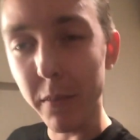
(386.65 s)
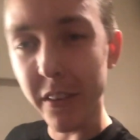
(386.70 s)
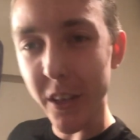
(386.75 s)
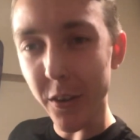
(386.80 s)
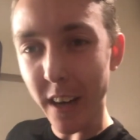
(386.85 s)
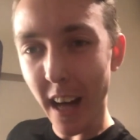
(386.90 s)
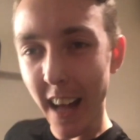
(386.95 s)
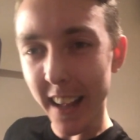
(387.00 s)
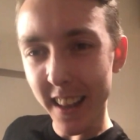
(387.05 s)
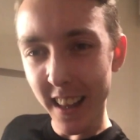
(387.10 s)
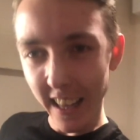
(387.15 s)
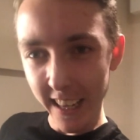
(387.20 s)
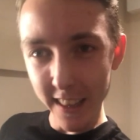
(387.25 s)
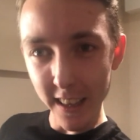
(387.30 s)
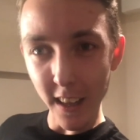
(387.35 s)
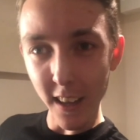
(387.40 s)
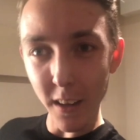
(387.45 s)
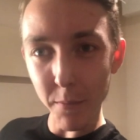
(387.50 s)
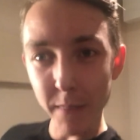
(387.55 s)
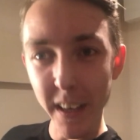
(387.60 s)
up with you guys
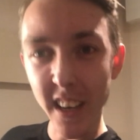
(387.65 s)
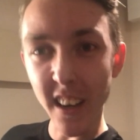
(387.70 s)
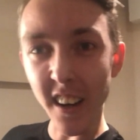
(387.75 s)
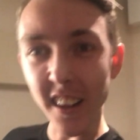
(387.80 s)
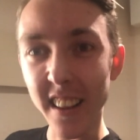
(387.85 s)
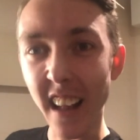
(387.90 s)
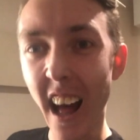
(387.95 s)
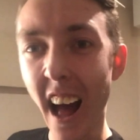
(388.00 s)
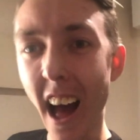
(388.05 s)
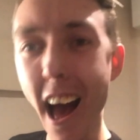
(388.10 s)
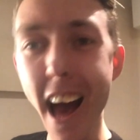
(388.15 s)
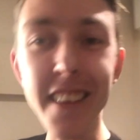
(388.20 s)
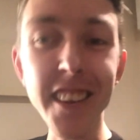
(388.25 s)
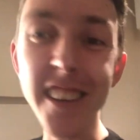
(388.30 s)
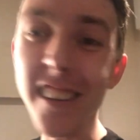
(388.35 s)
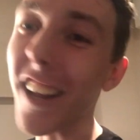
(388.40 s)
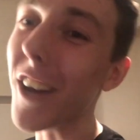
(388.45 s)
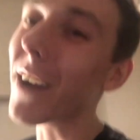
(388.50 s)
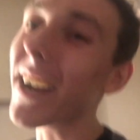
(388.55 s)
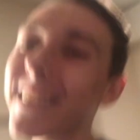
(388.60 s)
later because as
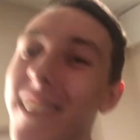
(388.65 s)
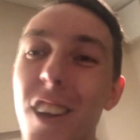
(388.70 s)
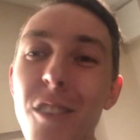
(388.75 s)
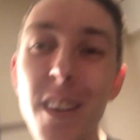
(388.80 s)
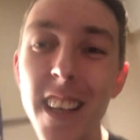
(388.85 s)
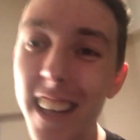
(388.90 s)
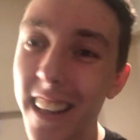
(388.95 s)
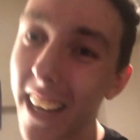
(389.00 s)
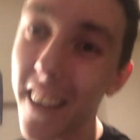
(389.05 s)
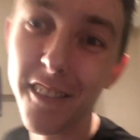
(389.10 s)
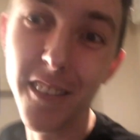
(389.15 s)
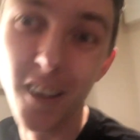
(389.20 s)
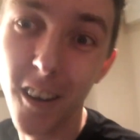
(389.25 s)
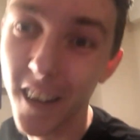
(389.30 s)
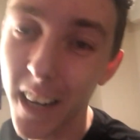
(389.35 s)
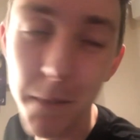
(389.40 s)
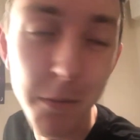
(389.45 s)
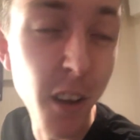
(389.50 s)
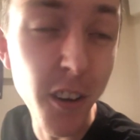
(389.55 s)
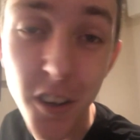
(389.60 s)
you know, I don't really like
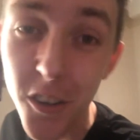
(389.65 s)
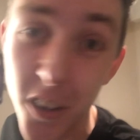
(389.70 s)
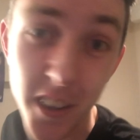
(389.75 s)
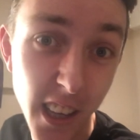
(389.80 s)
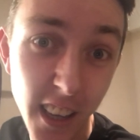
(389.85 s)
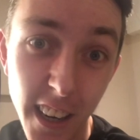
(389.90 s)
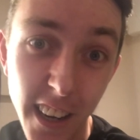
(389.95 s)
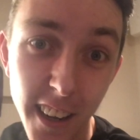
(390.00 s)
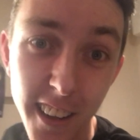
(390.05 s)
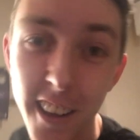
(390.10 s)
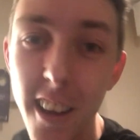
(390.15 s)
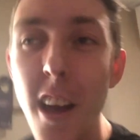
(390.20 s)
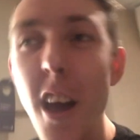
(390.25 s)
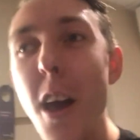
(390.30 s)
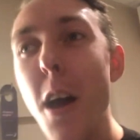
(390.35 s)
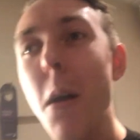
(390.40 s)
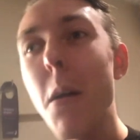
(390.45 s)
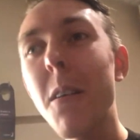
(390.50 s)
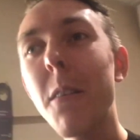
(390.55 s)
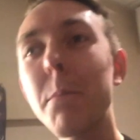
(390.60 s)
vlogging, I'm not good at it.
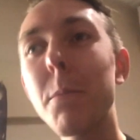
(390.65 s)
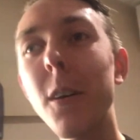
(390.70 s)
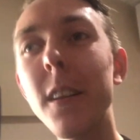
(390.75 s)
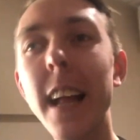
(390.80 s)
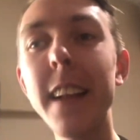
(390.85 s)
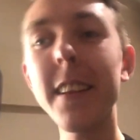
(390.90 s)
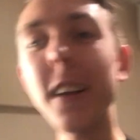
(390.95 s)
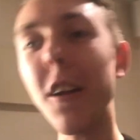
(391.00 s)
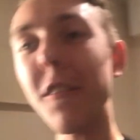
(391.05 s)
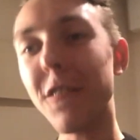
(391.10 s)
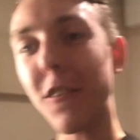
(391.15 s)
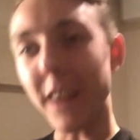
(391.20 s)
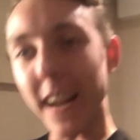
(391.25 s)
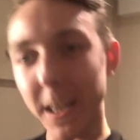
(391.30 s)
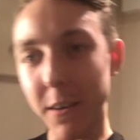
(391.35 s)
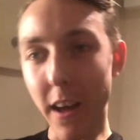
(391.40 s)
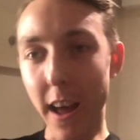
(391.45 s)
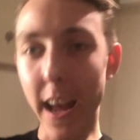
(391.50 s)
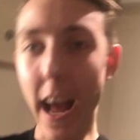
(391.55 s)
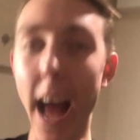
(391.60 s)
But let's go for it
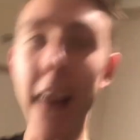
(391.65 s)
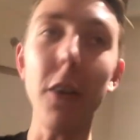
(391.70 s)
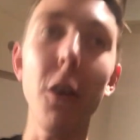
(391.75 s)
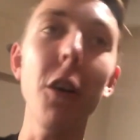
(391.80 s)
anyway. And